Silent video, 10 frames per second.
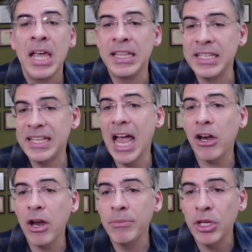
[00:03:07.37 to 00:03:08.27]
In this
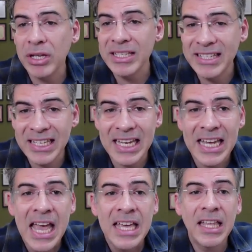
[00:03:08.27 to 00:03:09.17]
diagram, you can
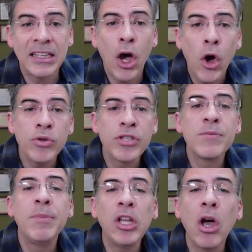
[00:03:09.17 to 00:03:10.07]
see that the
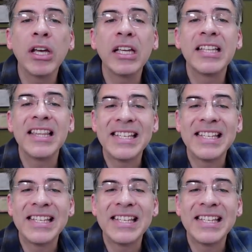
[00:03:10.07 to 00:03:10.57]
hosts belonging to